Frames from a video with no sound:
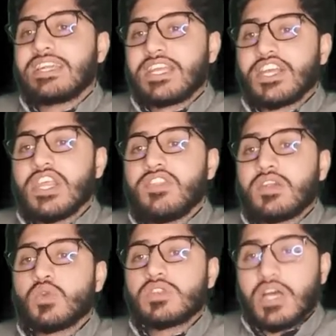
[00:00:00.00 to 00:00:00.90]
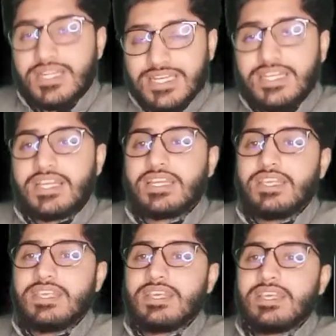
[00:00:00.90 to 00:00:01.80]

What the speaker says: decreased to 30 degree